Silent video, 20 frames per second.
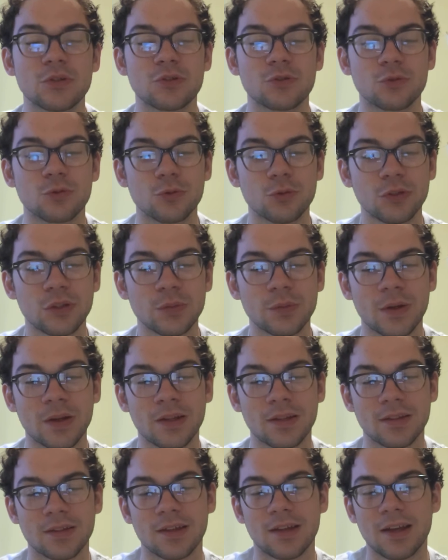truly
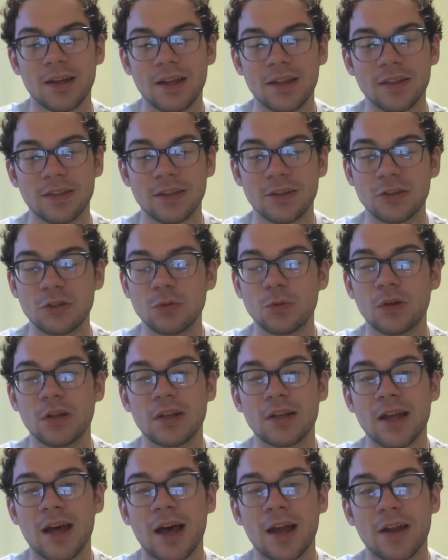meant, then you
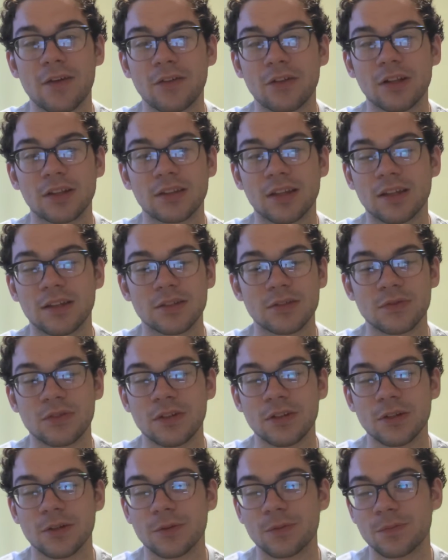would not have clicked on this
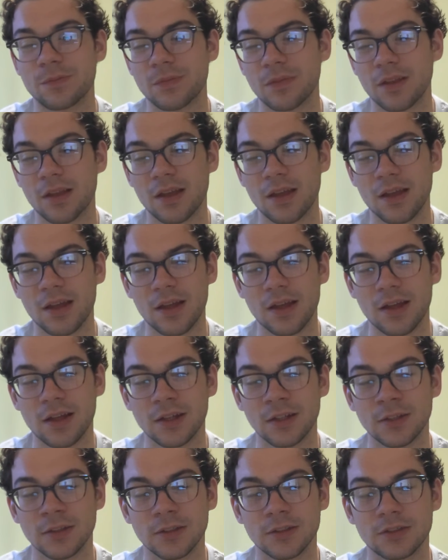video.
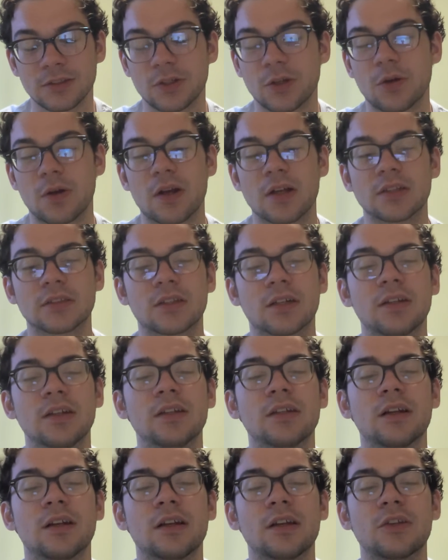So a study
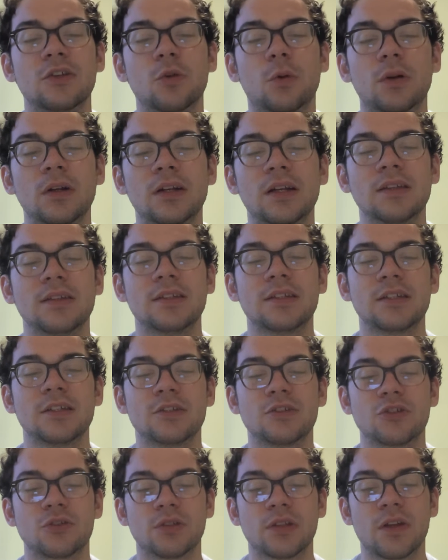done in
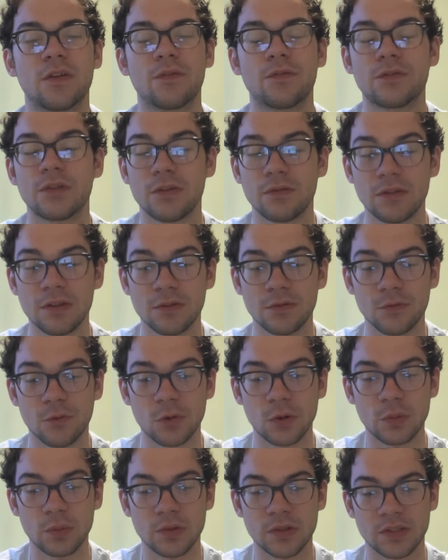2019 showed that
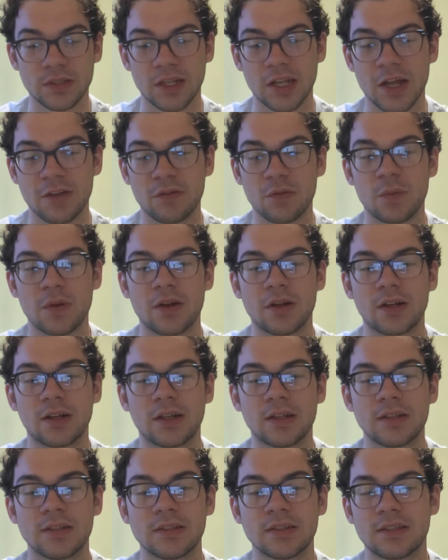54% of
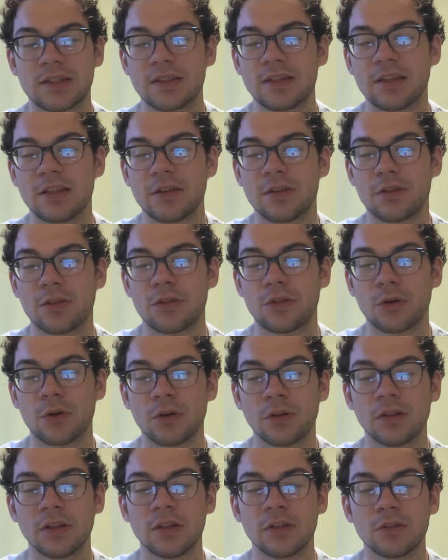Americans said they
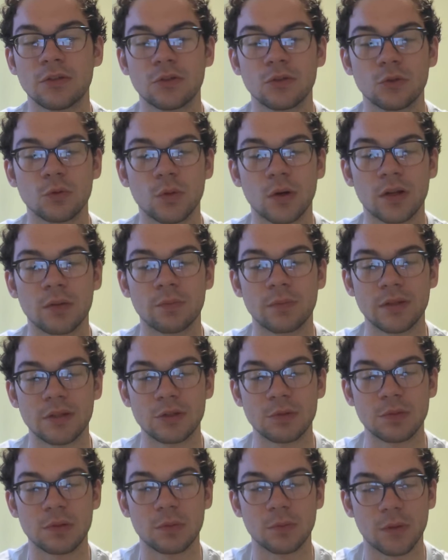thoroughly knew what
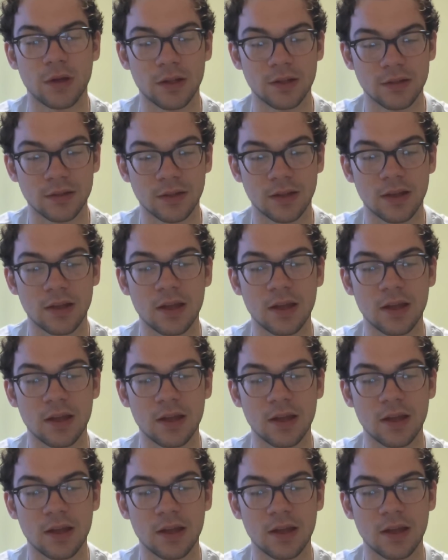impeachment meant,